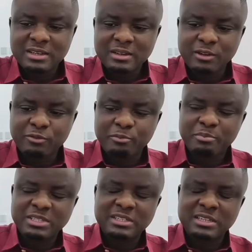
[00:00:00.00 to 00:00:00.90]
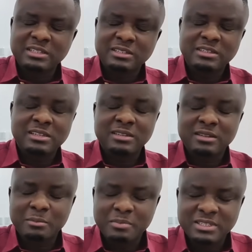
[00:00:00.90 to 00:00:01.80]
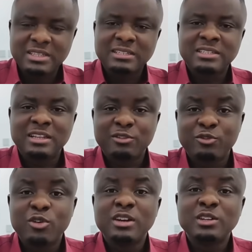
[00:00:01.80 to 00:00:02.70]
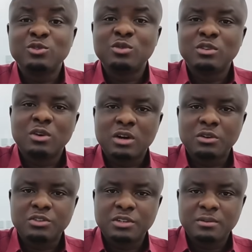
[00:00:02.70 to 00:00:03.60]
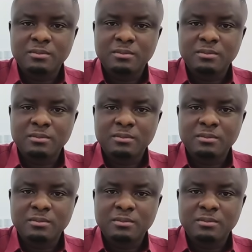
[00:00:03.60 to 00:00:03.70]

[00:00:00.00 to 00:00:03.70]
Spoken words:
the businesses that foreigners do in your country.